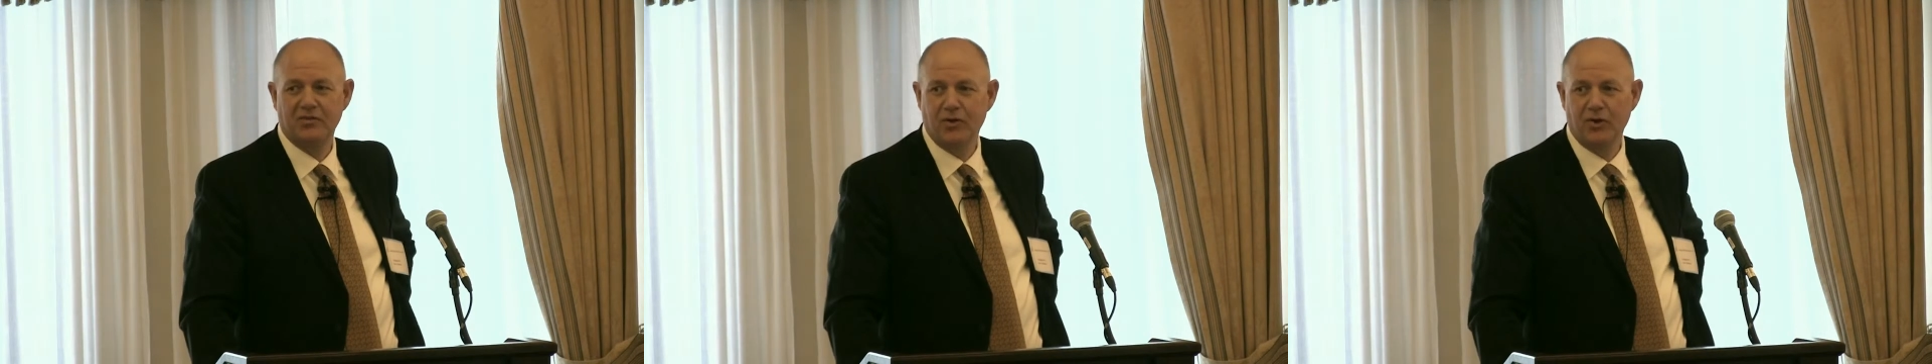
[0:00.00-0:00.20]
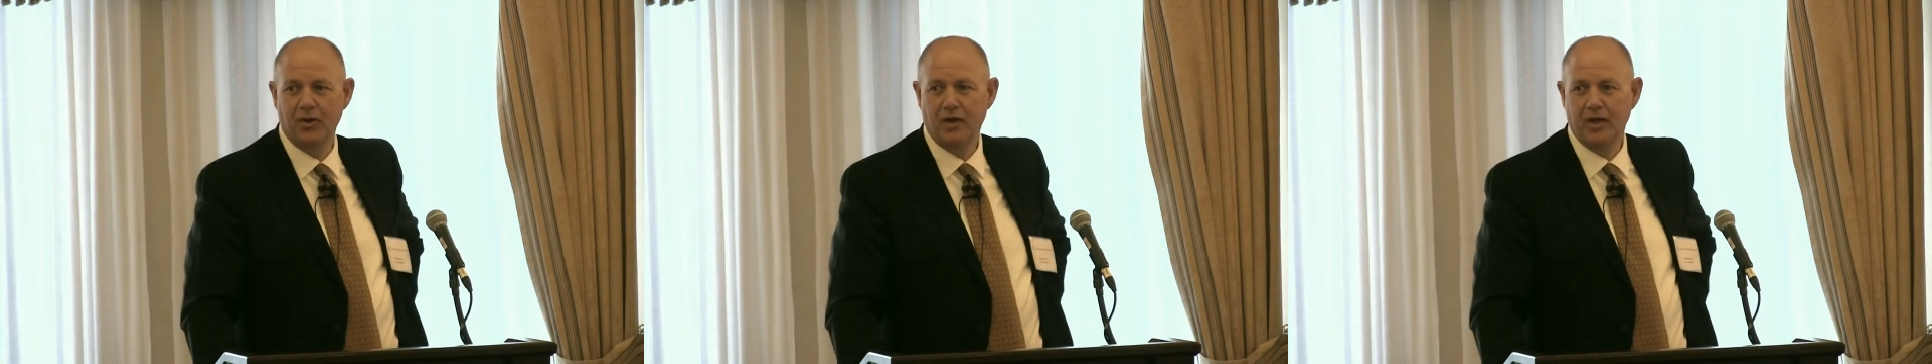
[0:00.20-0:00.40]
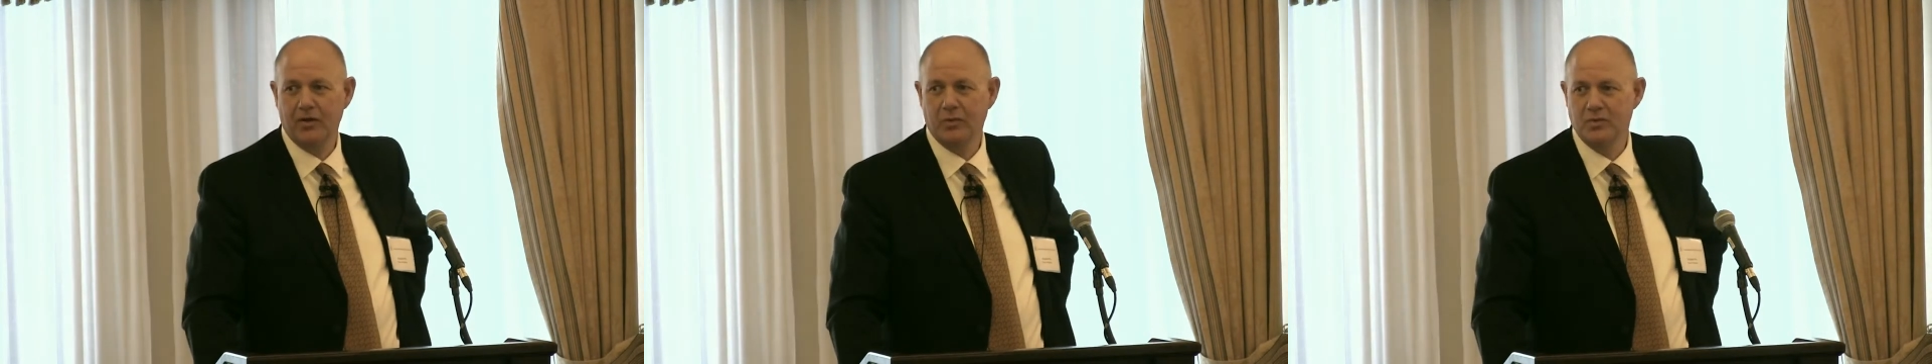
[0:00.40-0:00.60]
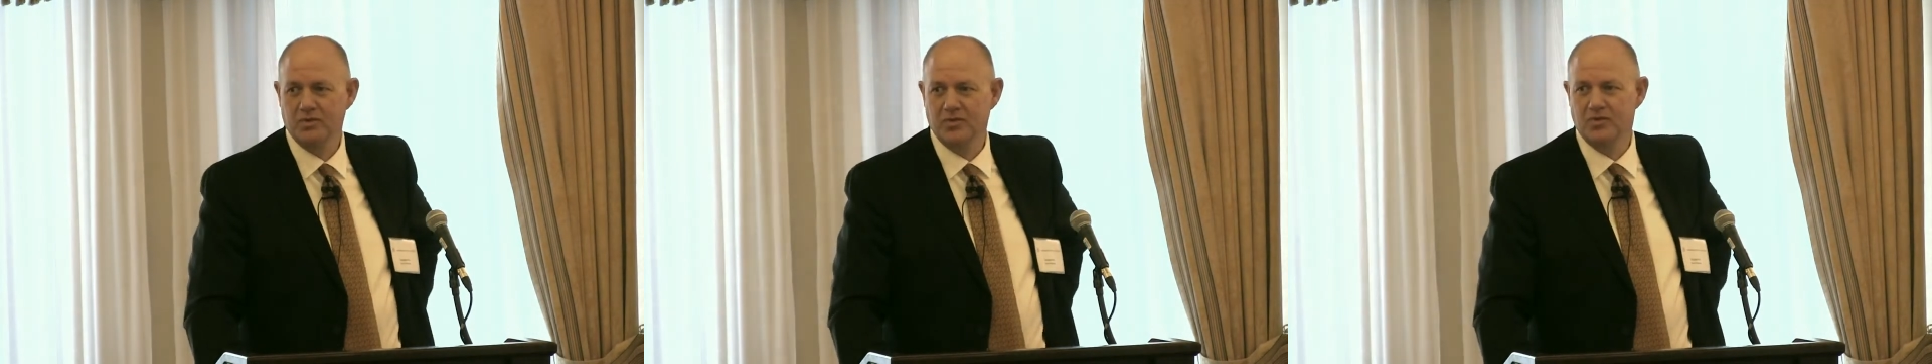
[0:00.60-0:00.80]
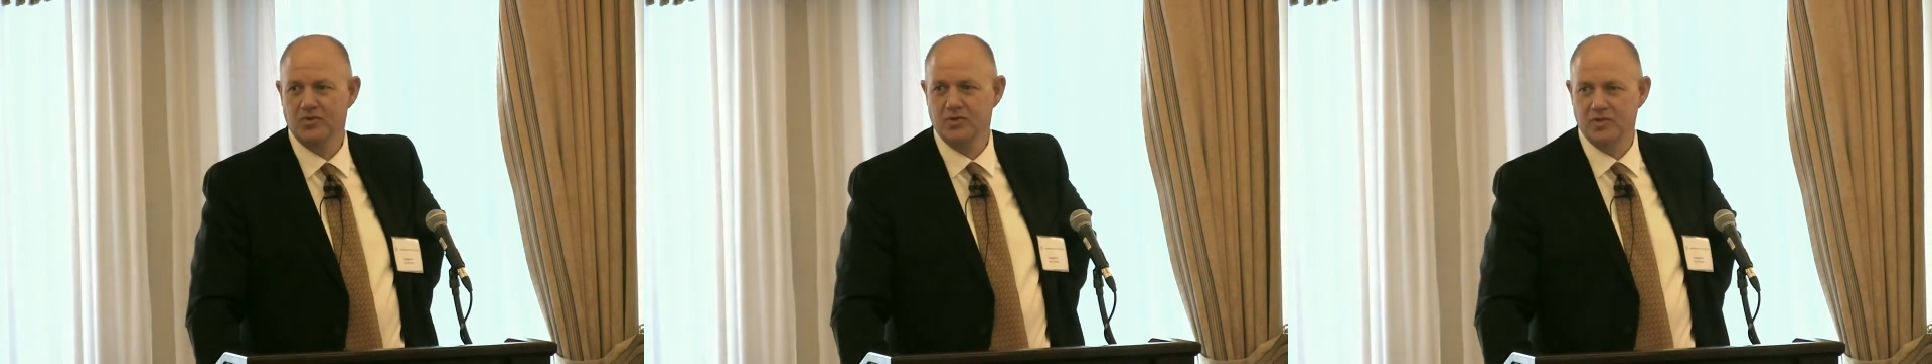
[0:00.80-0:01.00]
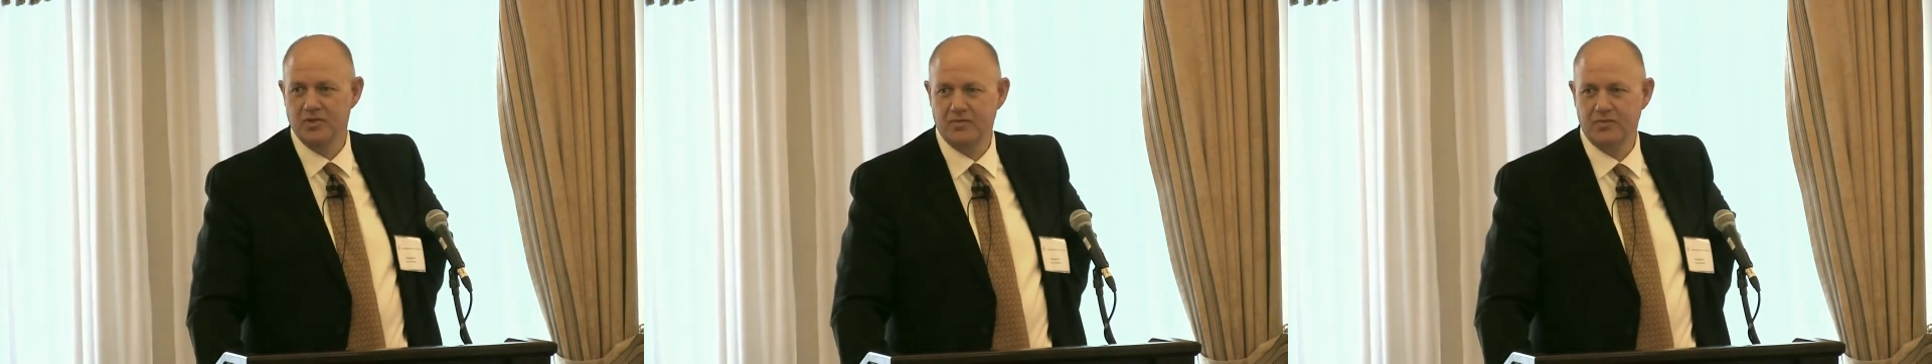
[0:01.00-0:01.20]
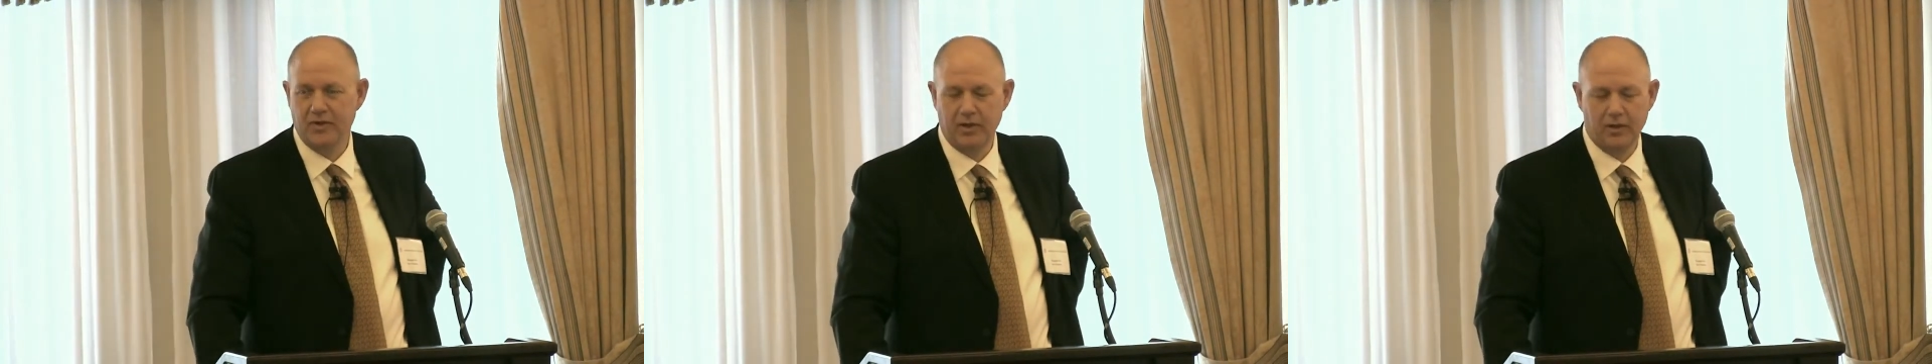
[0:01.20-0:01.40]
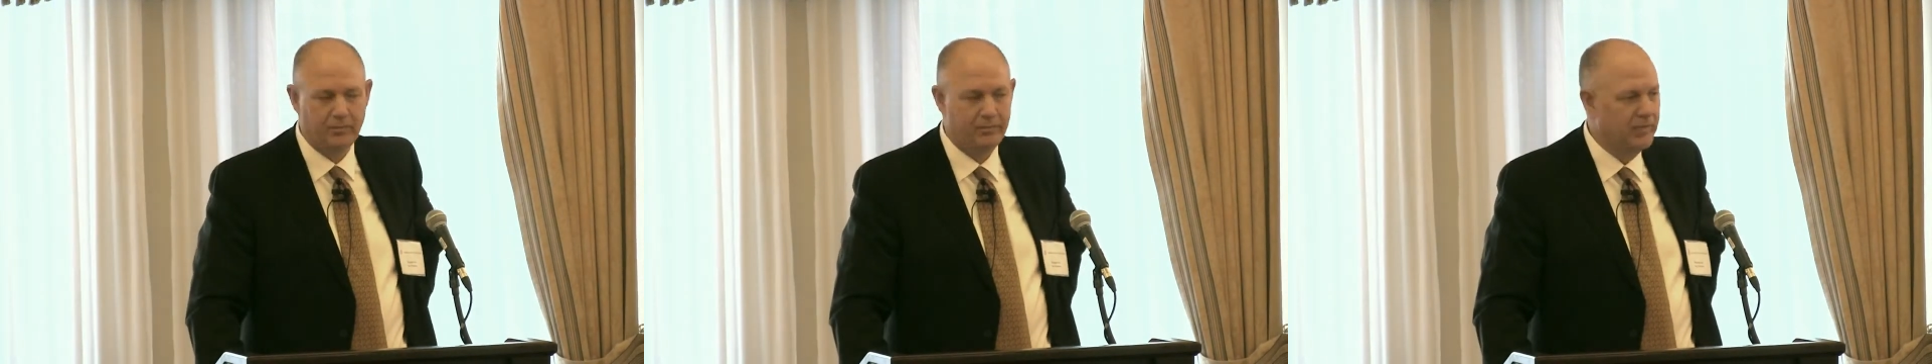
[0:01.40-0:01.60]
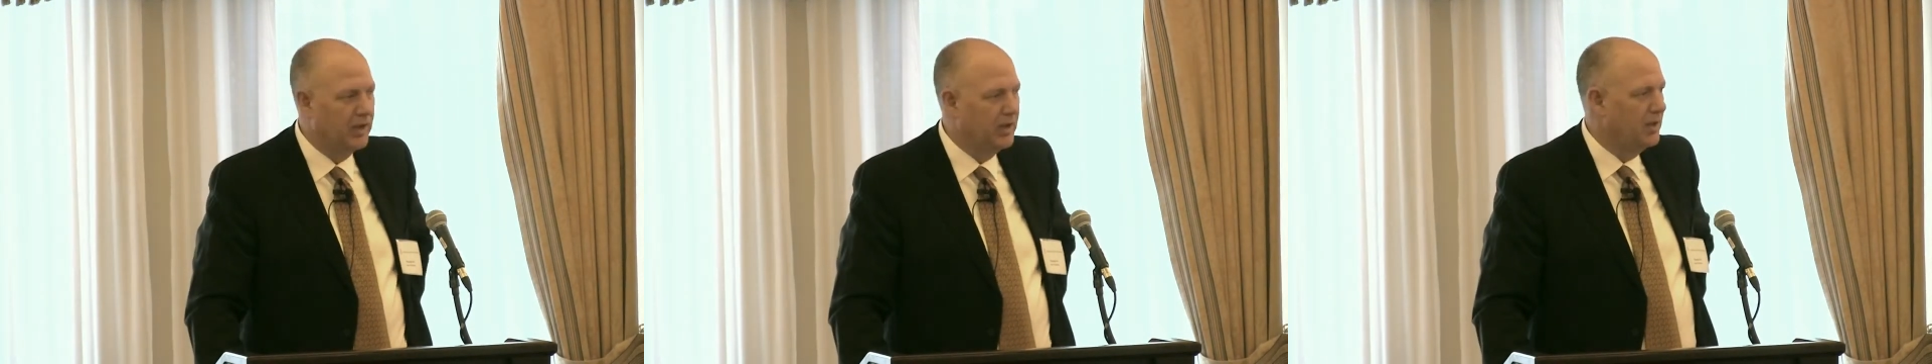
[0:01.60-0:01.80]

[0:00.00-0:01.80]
of all acquisitions fail?